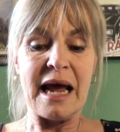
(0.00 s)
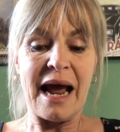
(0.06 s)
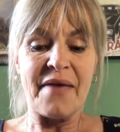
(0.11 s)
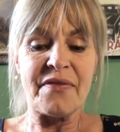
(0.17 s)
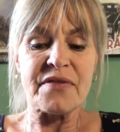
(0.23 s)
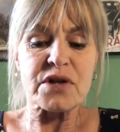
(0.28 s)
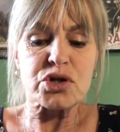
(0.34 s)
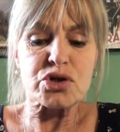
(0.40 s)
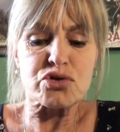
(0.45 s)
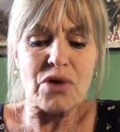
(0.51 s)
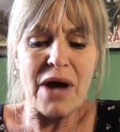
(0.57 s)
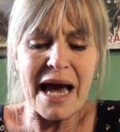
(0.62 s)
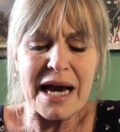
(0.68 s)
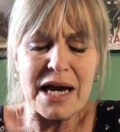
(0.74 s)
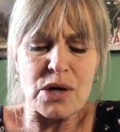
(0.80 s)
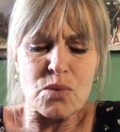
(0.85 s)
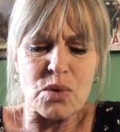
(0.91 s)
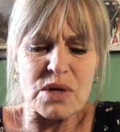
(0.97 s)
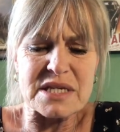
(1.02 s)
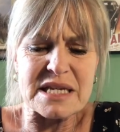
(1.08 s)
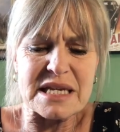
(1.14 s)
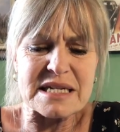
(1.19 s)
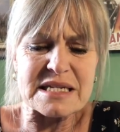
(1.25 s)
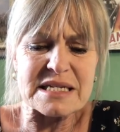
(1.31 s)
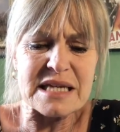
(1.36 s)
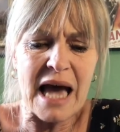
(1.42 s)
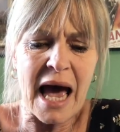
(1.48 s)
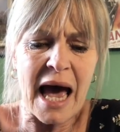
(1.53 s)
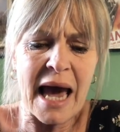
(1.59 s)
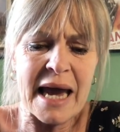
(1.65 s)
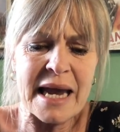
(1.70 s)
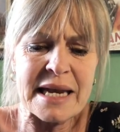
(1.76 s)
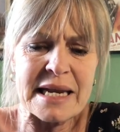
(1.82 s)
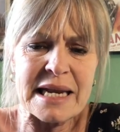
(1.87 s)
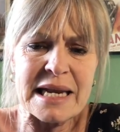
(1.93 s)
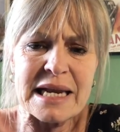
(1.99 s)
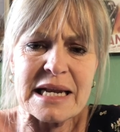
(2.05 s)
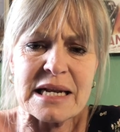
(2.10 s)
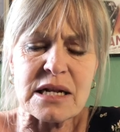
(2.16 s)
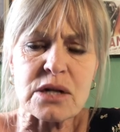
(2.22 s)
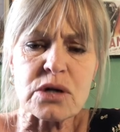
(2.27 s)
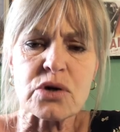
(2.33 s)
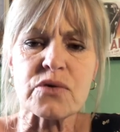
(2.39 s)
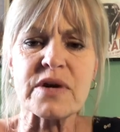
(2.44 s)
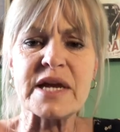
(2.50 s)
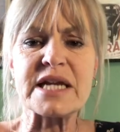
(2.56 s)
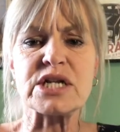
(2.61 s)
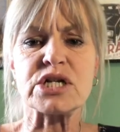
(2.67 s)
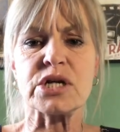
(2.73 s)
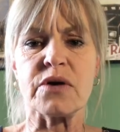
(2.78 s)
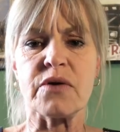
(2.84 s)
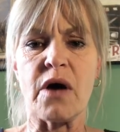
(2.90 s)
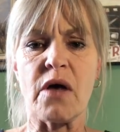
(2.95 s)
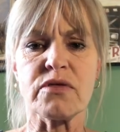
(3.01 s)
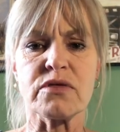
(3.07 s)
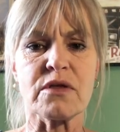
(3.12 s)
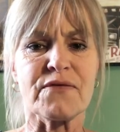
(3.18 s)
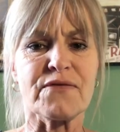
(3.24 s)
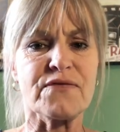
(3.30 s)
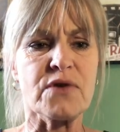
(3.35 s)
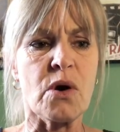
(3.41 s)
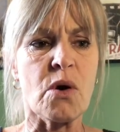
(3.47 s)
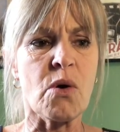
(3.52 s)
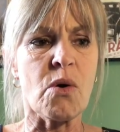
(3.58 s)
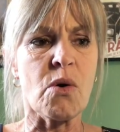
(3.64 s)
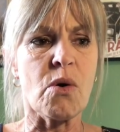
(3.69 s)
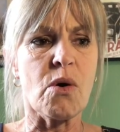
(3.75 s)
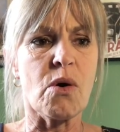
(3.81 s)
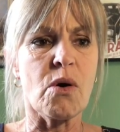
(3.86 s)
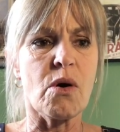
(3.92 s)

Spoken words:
and the dragon was a tiny little creature on the floor